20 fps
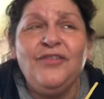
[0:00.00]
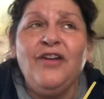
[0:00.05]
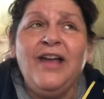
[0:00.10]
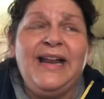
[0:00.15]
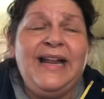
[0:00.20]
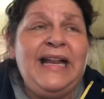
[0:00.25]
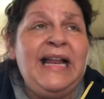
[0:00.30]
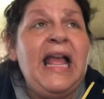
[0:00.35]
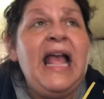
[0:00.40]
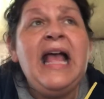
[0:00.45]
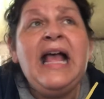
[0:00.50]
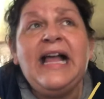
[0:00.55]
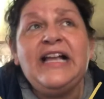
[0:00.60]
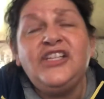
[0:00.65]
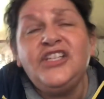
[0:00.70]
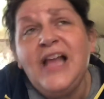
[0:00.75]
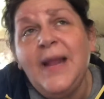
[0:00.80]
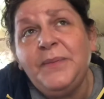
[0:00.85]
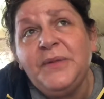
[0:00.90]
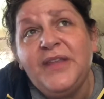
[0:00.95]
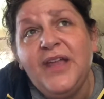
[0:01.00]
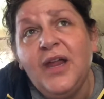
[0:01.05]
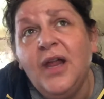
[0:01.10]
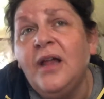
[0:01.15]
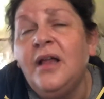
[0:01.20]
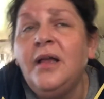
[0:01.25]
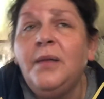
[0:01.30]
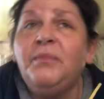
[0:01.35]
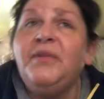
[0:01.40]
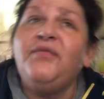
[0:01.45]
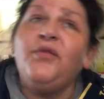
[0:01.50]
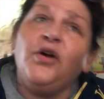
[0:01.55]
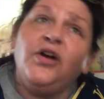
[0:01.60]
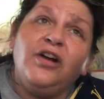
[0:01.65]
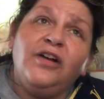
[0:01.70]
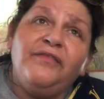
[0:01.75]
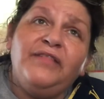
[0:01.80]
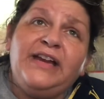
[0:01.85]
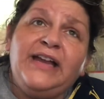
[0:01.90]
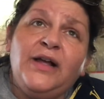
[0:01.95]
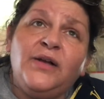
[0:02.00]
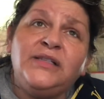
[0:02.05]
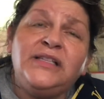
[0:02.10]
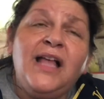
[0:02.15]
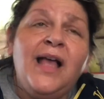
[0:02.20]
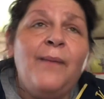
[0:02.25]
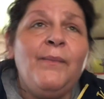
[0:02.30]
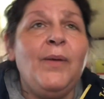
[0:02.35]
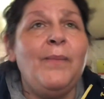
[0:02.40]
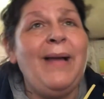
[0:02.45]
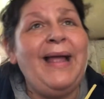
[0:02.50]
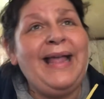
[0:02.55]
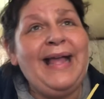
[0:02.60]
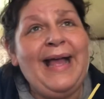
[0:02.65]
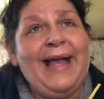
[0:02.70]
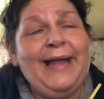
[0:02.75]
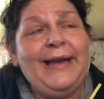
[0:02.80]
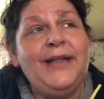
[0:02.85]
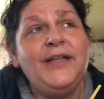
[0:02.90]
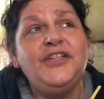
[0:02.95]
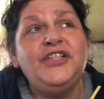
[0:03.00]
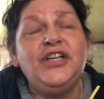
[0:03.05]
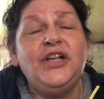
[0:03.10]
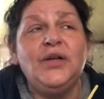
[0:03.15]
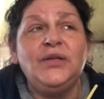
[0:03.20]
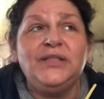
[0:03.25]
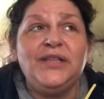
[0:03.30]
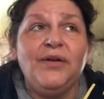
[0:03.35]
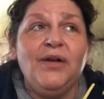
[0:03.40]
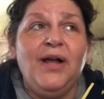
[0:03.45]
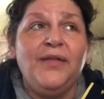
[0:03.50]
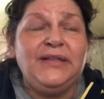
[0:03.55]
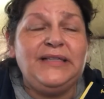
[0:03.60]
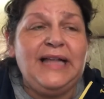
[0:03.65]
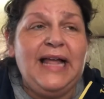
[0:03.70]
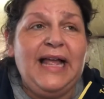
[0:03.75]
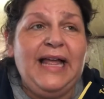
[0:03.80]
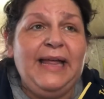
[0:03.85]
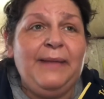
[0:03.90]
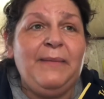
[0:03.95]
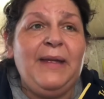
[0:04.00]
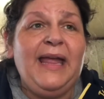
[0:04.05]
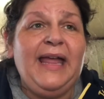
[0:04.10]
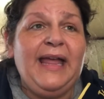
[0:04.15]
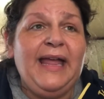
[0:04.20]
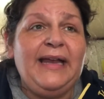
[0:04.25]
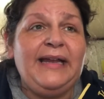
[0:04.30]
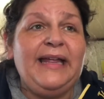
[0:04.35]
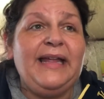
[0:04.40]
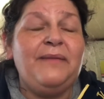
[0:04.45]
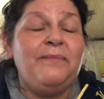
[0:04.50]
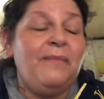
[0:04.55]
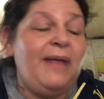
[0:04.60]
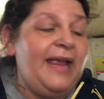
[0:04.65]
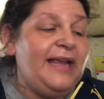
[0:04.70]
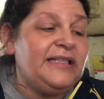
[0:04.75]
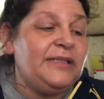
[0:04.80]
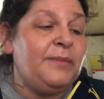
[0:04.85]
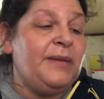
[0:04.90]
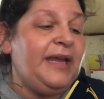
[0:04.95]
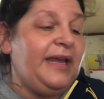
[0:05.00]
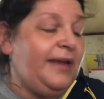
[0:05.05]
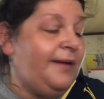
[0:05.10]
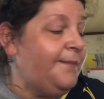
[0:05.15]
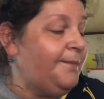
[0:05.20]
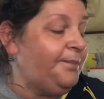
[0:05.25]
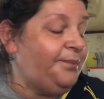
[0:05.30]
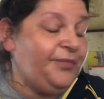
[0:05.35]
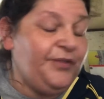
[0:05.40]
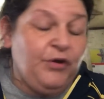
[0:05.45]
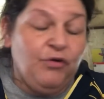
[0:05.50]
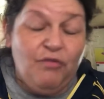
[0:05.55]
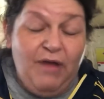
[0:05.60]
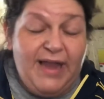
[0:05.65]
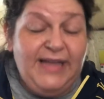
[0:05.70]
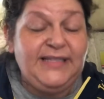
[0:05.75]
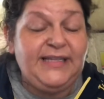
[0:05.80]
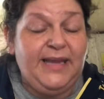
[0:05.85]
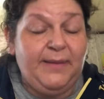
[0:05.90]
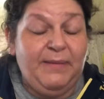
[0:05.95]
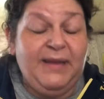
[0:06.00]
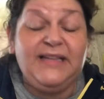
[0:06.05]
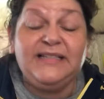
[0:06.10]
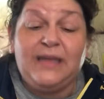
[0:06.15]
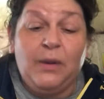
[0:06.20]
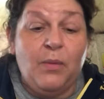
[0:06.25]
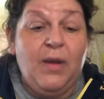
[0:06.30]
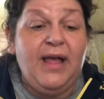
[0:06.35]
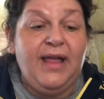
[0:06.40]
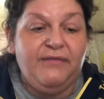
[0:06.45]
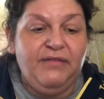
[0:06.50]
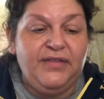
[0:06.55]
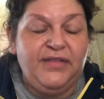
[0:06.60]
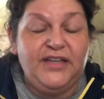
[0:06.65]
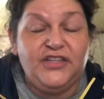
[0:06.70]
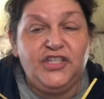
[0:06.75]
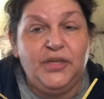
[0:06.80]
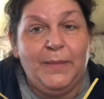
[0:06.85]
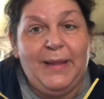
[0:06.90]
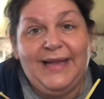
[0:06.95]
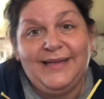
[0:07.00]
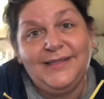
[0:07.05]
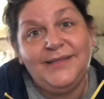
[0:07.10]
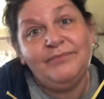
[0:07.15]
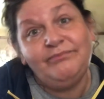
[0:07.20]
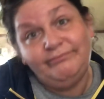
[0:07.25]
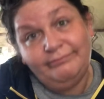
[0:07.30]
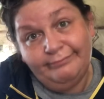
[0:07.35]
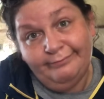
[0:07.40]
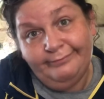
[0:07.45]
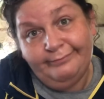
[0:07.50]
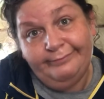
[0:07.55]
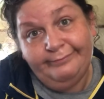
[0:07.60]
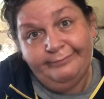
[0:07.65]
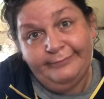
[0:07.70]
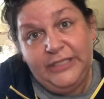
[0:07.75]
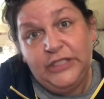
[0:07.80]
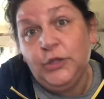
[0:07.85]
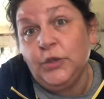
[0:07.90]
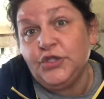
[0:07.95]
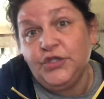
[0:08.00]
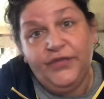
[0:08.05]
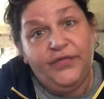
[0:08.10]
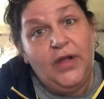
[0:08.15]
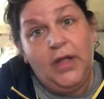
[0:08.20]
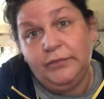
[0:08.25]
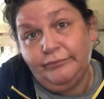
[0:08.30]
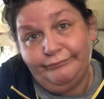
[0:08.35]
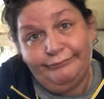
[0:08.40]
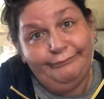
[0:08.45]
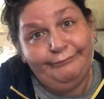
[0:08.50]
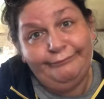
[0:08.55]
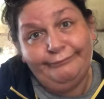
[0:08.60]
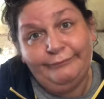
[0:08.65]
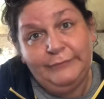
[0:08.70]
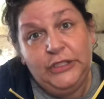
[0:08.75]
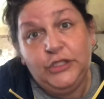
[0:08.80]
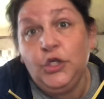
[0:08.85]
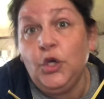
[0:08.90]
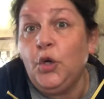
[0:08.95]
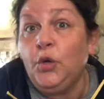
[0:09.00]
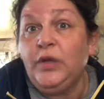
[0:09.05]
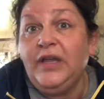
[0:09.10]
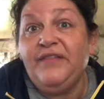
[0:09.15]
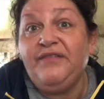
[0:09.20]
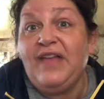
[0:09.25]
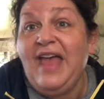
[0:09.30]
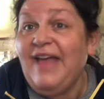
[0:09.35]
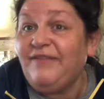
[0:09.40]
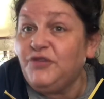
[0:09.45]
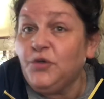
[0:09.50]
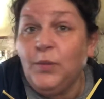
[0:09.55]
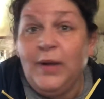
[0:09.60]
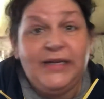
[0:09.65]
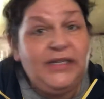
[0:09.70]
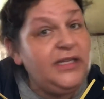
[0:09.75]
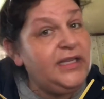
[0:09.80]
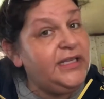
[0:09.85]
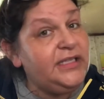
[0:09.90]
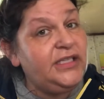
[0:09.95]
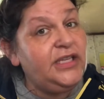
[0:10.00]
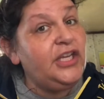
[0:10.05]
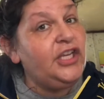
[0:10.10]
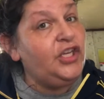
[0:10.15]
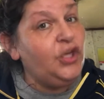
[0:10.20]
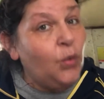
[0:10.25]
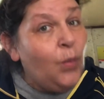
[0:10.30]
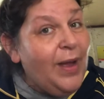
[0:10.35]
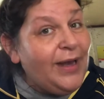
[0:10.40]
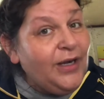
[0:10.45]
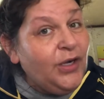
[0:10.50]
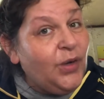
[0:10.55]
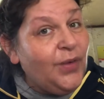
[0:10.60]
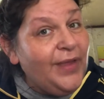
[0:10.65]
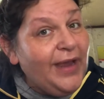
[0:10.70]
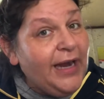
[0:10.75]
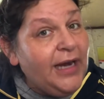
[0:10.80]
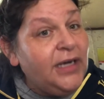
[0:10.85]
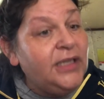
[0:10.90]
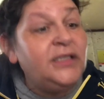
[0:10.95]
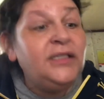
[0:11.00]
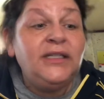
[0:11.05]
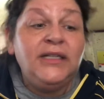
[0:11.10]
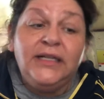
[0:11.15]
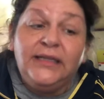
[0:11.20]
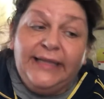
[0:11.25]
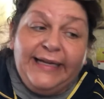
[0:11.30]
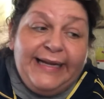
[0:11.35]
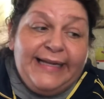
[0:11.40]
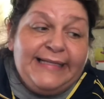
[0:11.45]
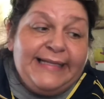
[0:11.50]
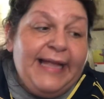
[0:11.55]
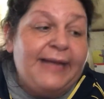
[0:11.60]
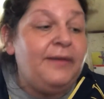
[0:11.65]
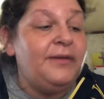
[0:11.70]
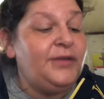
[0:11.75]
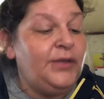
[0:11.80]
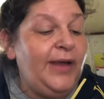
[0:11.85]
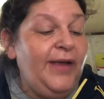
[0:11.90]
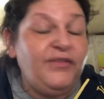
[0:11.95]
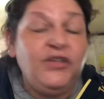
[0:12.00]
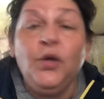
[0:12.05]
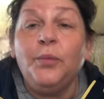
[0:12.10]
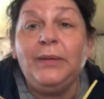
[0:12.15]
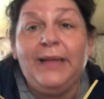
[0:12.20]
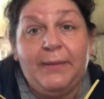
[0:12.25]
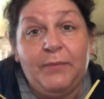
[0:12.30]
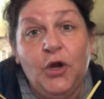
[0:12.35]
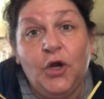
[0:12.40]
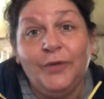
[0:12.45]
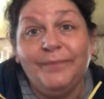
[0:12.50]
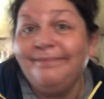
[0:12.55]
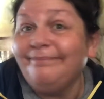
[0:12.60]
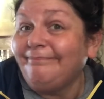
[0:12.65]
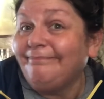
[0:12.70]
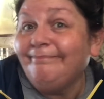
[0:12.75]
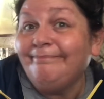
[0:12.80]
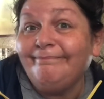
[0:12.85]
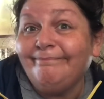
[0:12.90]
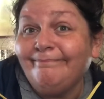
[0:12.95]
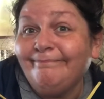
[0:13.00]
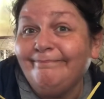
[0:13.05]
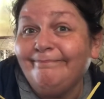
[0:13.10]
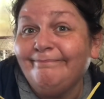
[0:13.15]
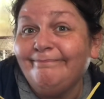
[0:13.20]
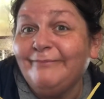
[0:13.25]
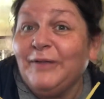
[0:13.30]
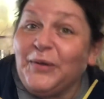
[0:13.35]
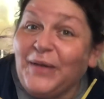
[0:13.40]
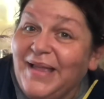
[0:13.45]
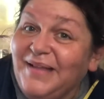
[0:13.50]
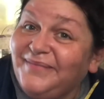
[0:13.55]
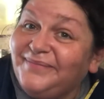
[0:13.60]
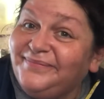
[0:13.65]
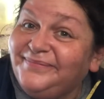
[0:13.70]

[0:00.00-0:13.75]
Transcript: Granted, I shopped there before her videos, but my God, she goes there all the time and it makes me crazy because I want everything she buys. So it's her fault. So if after watching this, you want to go there, like I said, you have to go blame her. Okay?